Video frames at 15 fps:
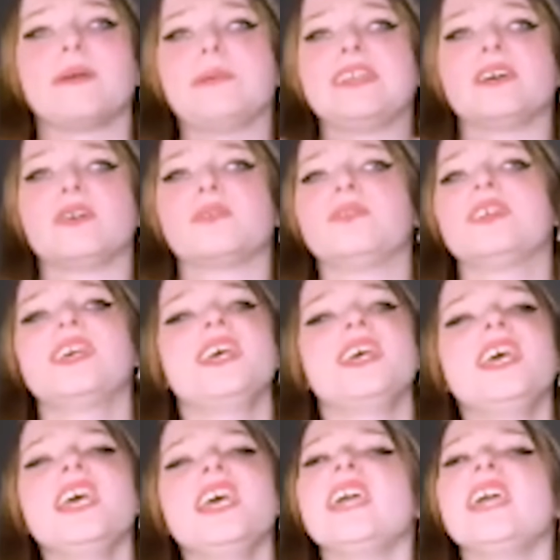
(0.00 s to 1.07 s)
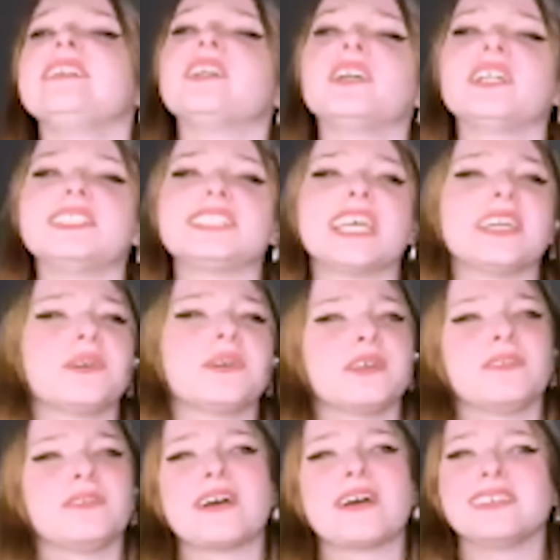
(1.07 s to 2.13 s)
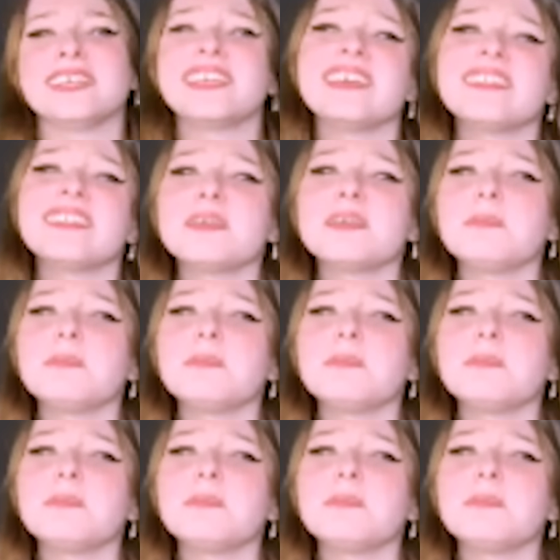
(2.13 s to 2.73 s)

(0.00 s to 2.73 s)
we don't encourage going around and killing